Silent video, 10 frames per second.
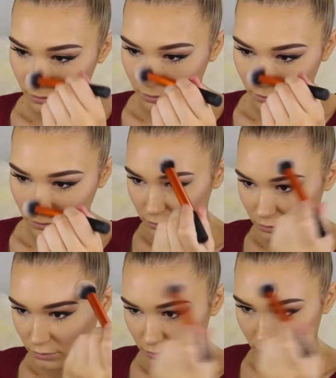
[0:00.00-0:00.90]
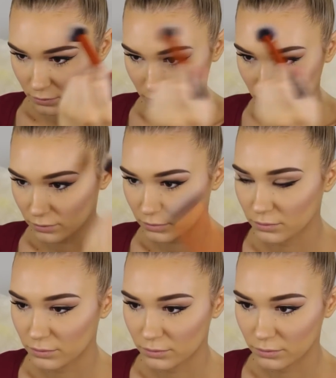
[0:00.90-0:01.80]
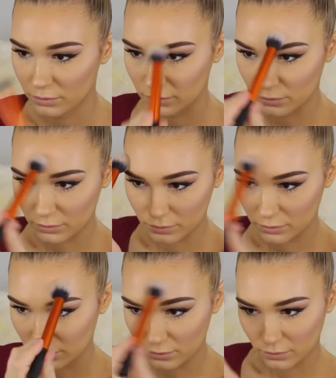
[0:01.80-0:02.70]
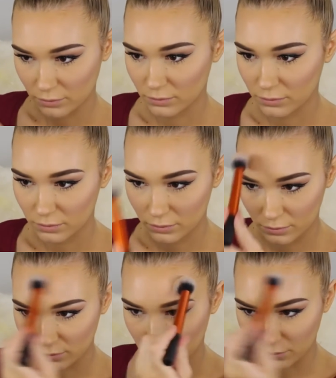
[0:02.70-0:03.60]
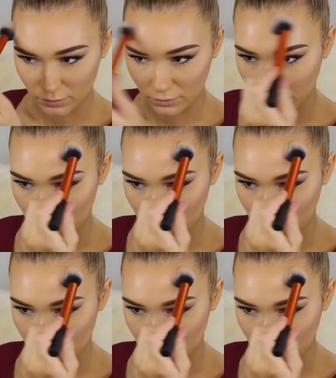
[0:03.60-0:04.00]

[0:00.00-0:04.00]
Nobody speaks.